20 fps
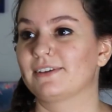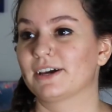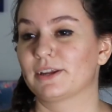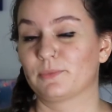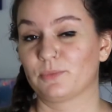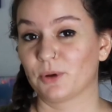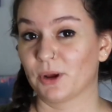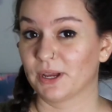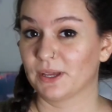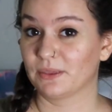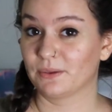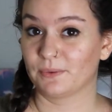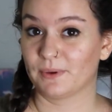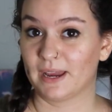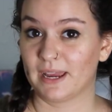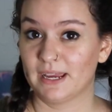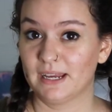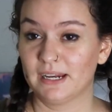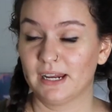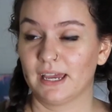got a break in the
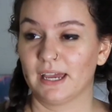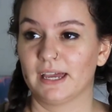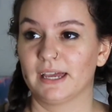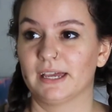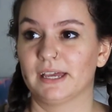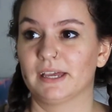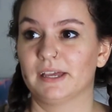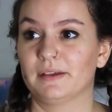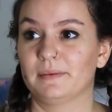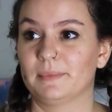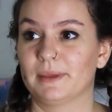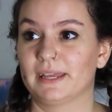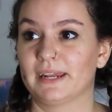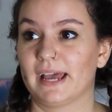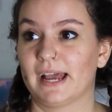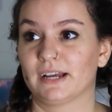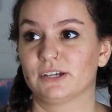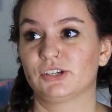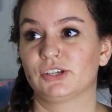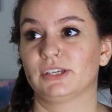rain, and
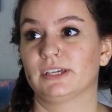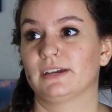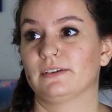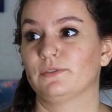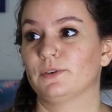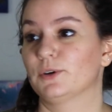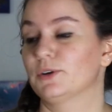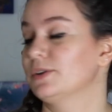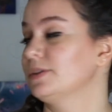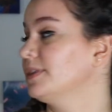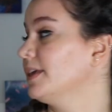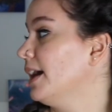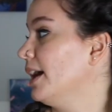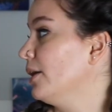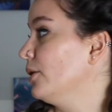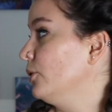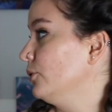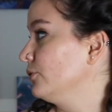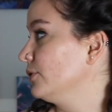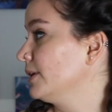actually I've heard
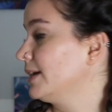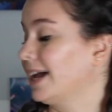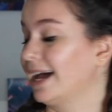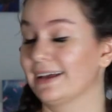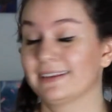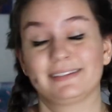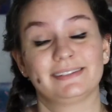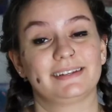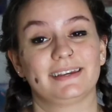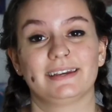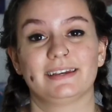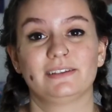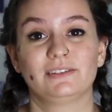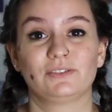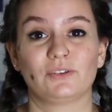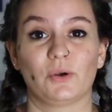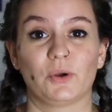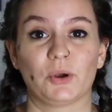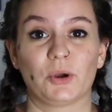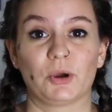that overcast
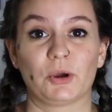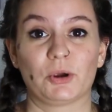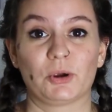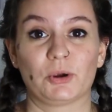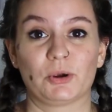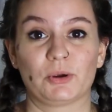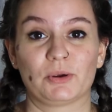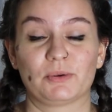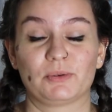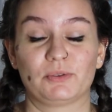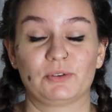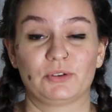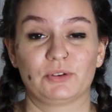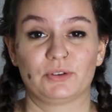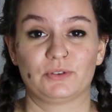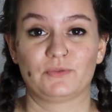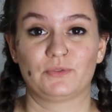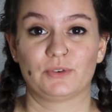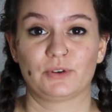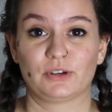days are
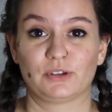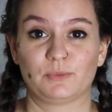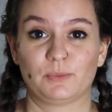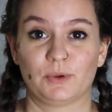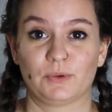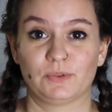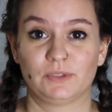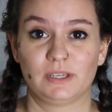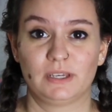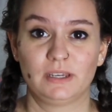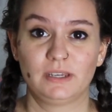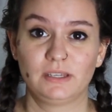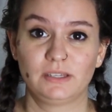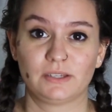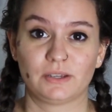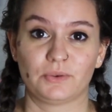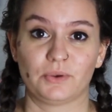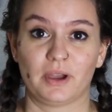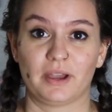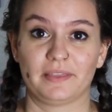good for exposing,
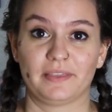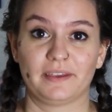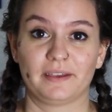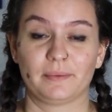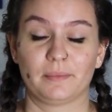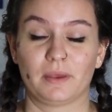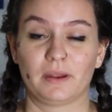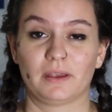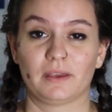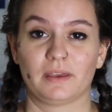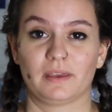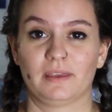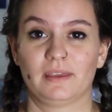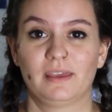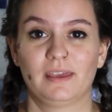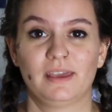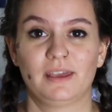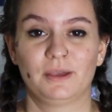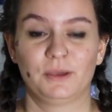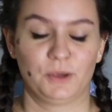so I think I'm going to
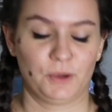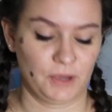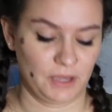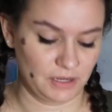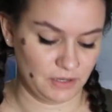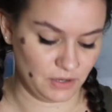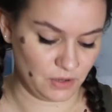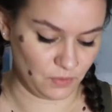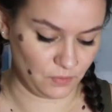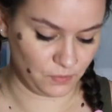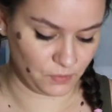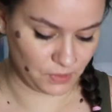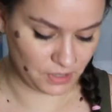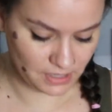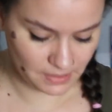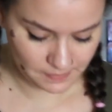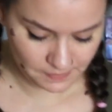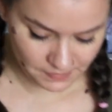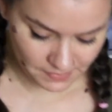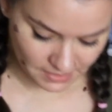go ahead and go for
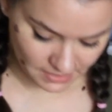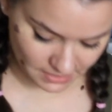it.